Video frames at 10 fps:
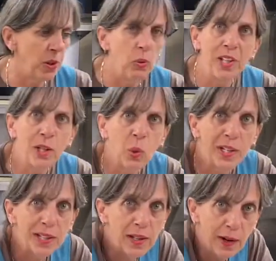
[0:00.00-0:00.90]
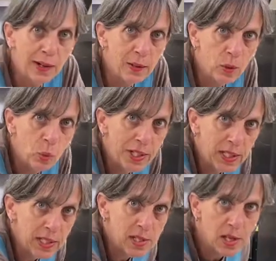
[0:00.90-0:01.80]
liquid in there. I don't know what it
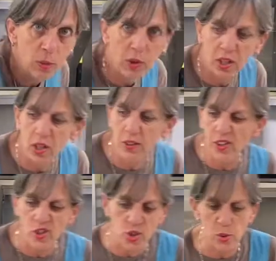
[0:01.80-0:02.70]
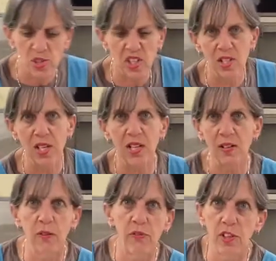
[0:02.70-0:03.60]
is. I don't want to call it juice because that
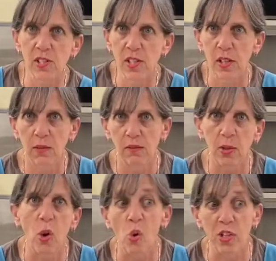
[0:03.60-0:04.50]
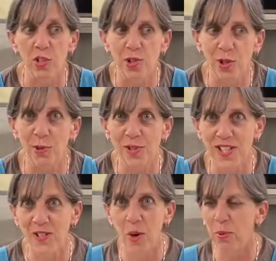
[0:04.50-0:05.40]
feels like corn juice,
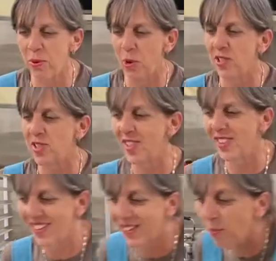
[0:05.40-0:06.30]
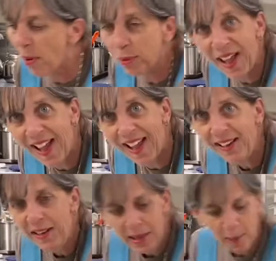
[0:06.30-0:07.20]
and nobody wants to think about that.
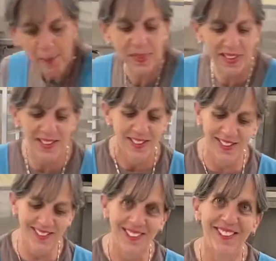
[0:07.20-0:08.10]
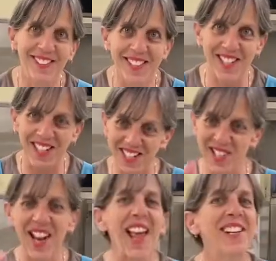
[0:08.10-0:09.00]
See,
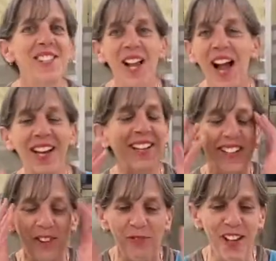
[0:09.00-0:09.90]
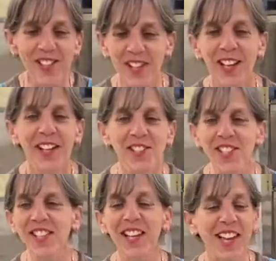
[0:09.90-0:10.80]
Shannon's hiding her face. She's
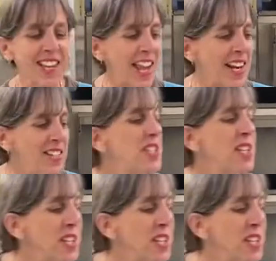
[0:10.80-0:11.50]
like, I can't unsee